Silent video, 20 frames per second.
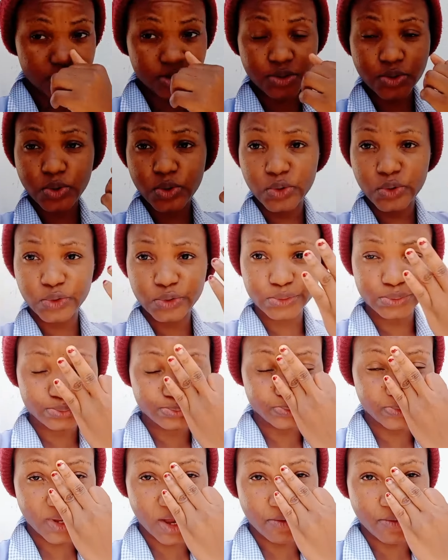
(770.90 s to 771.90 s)
So
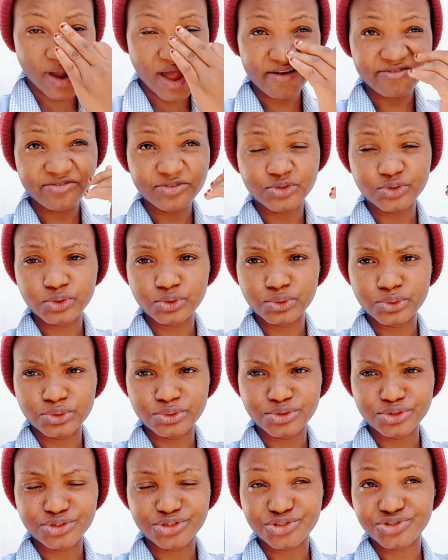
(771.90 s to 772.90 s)
I will have
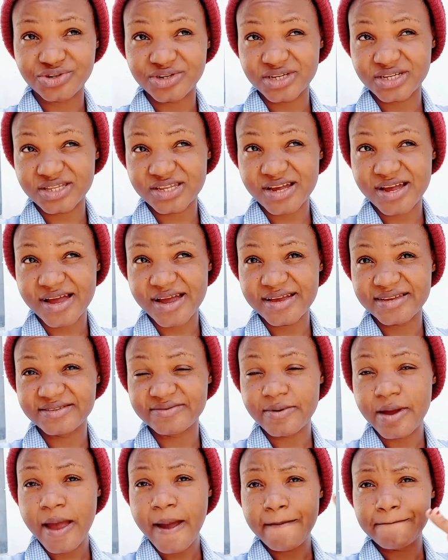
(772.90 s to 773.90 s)
to strategize
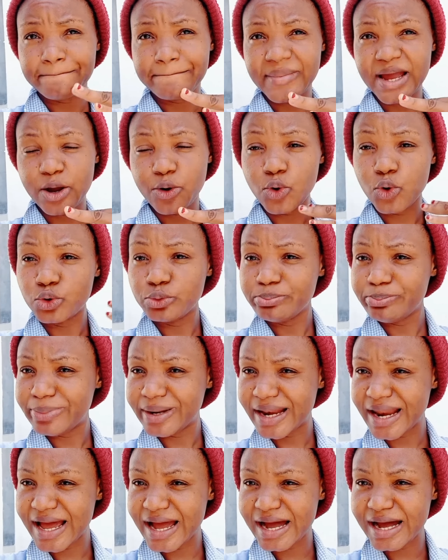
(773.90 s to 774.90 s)
my own
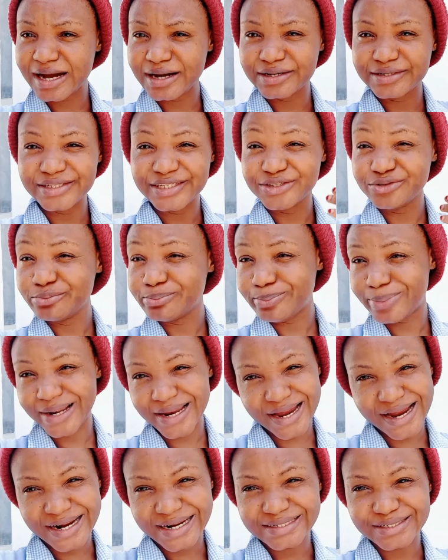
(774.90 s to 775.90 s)
plan, new
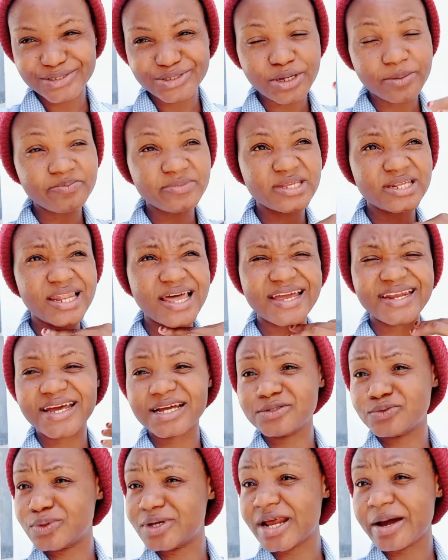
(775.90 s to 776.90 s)
plan, something like
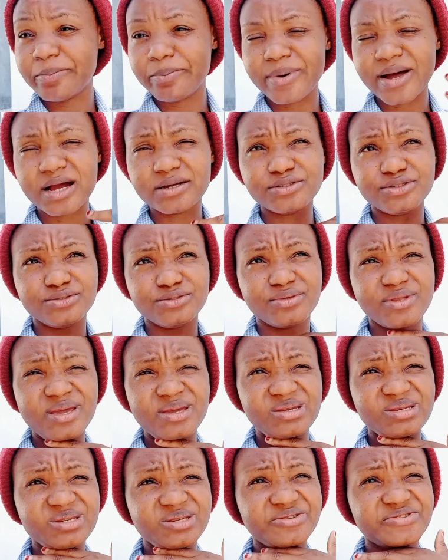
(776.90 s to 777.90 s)
that when I'm back to
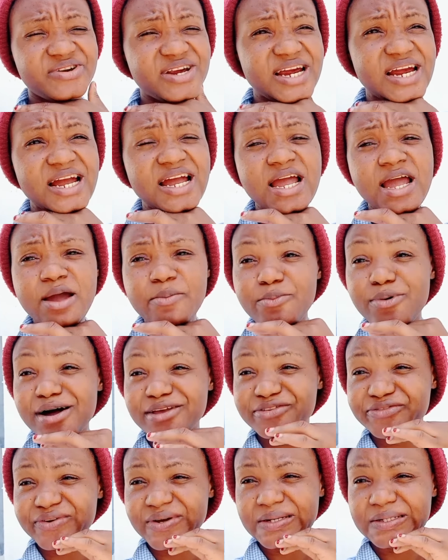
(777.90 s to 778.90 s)
Nigeria. But
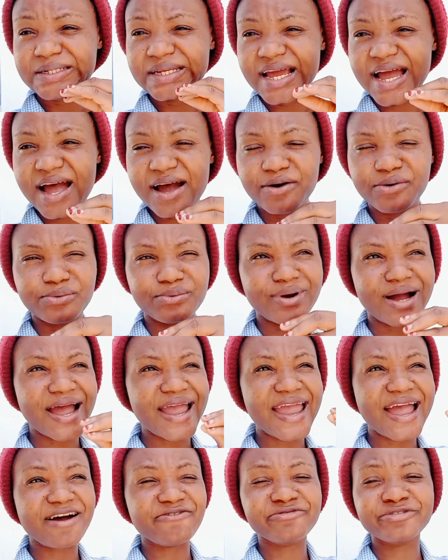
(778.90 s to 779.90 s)
as for now, I
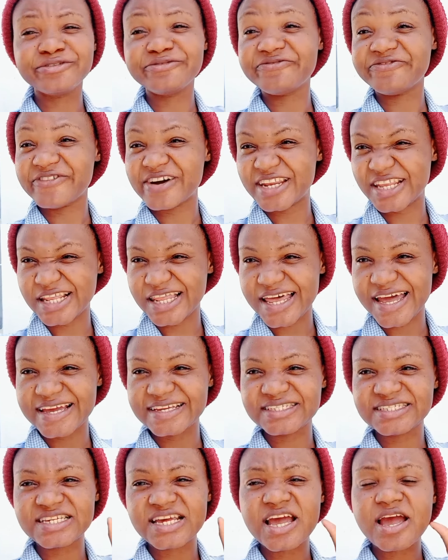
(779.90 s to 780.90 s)
haven't
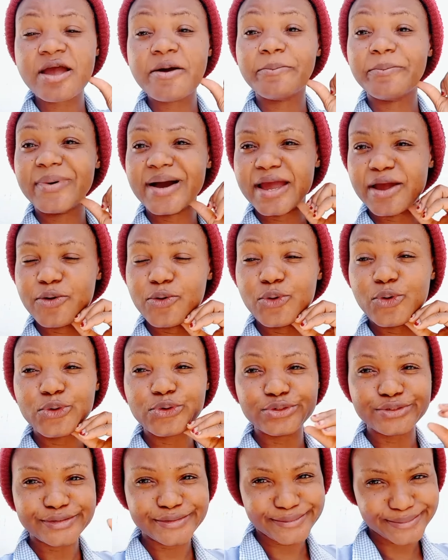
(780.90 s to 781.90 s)
finalized my
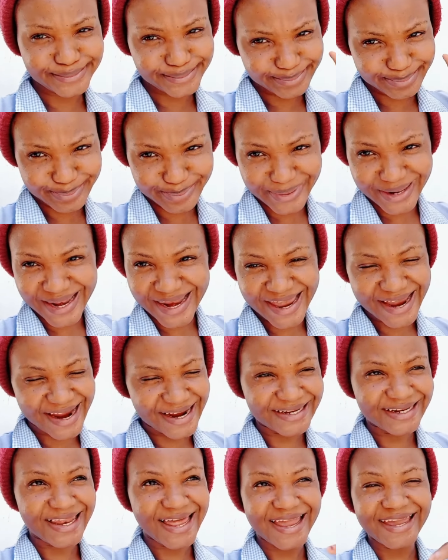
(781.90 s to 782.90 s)
own
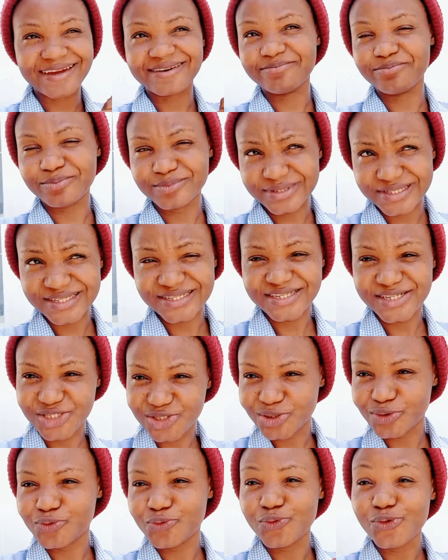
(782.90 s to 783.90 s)
plan, like decision